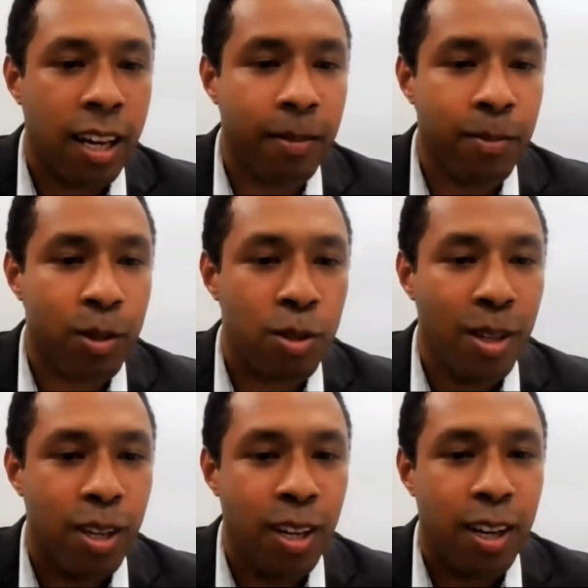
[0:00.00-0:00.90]

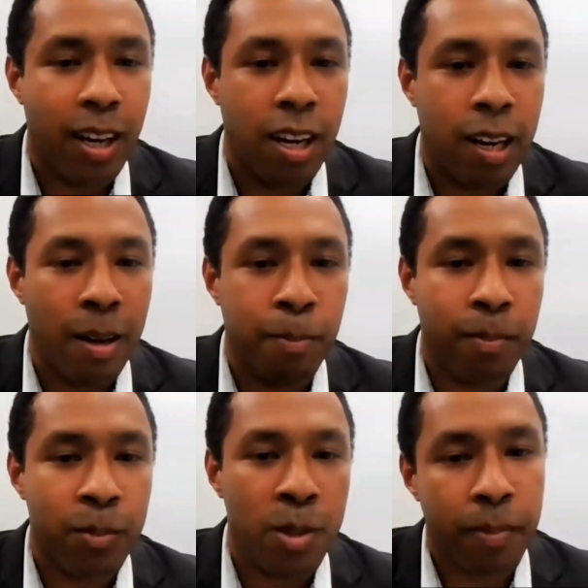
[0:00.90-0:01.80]
times.
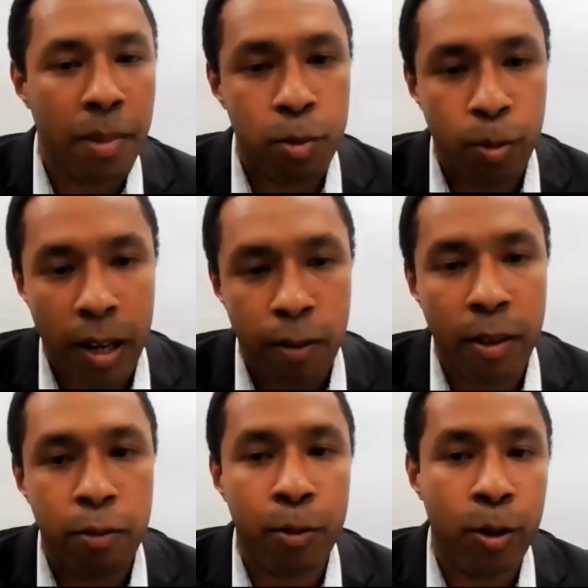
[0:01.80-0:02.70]
Sometimes we
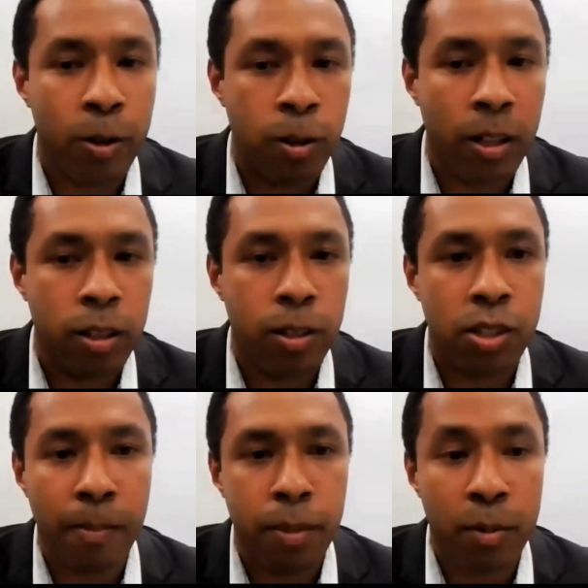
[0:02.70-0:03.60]
love the food or not, or
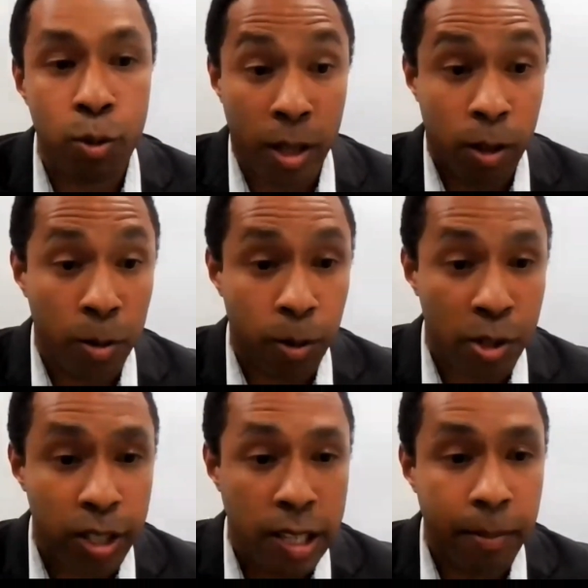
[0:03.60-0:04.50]
sometimes we go to
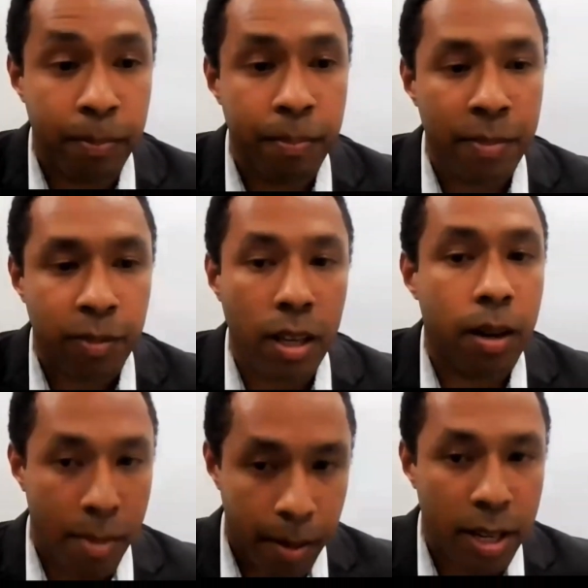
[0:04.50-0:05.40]
sleep.
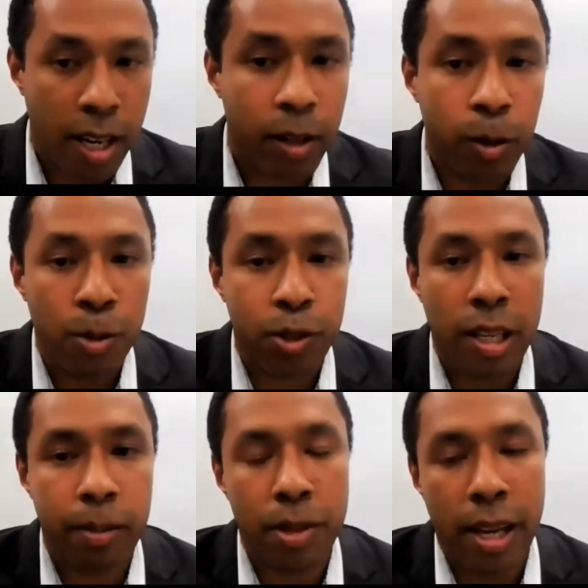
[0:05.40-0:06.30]
I go to
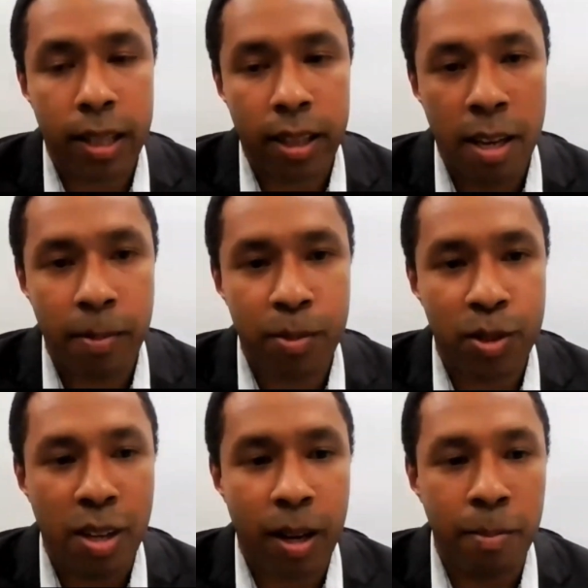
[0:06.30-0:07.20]
sleep at
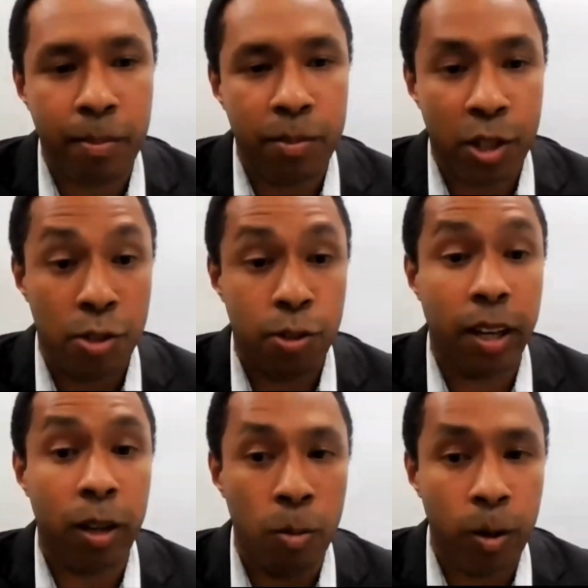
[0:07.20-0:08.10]
times just
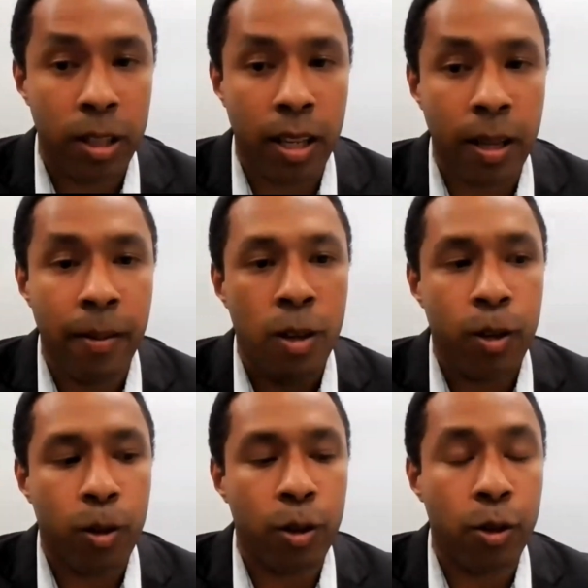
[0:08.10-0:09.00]
drinking water
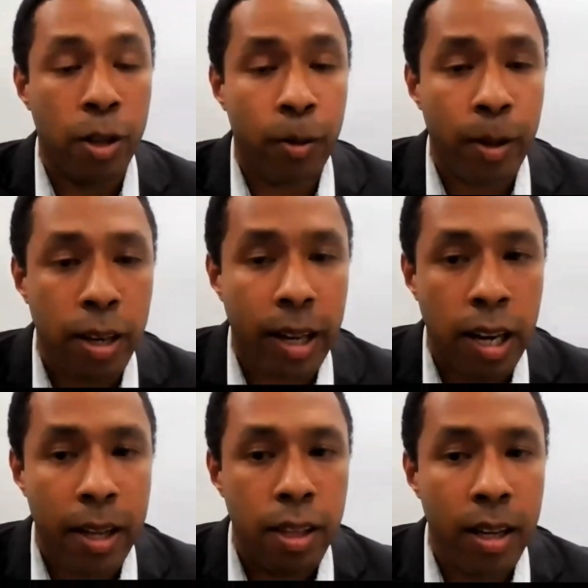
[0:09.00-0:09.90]
or doing work.
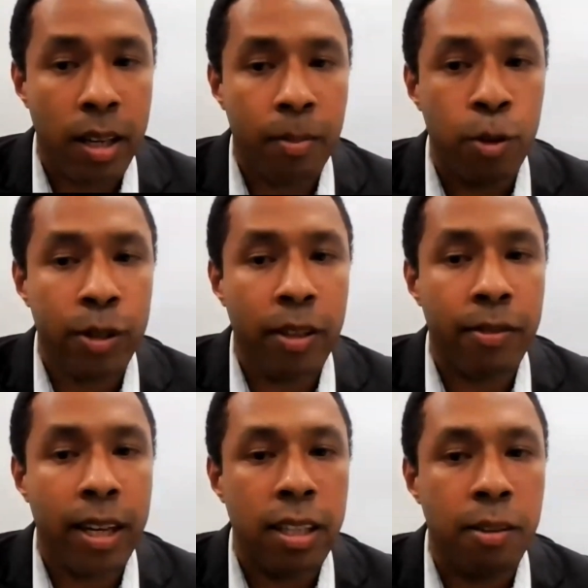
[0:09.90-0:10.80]
And I think the
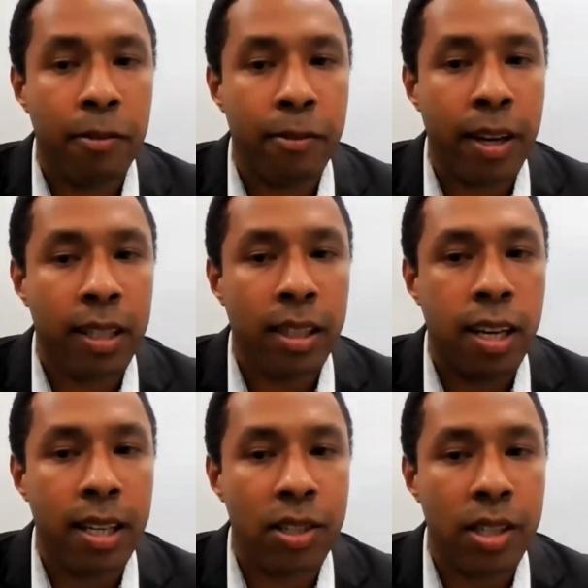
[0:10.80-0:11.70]
motivating
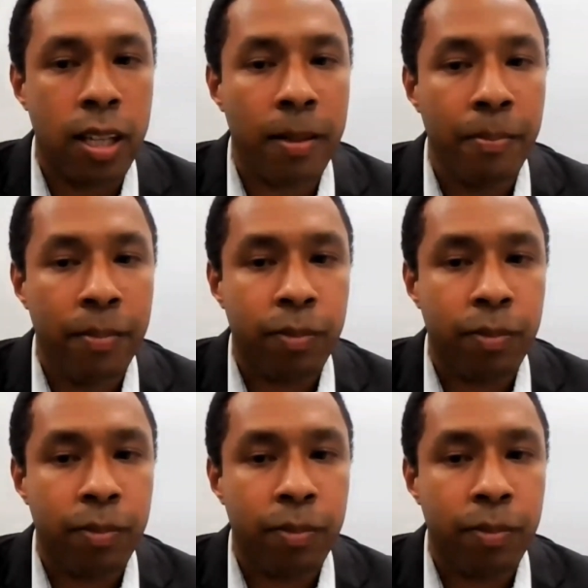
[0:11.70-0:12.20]
factor is that,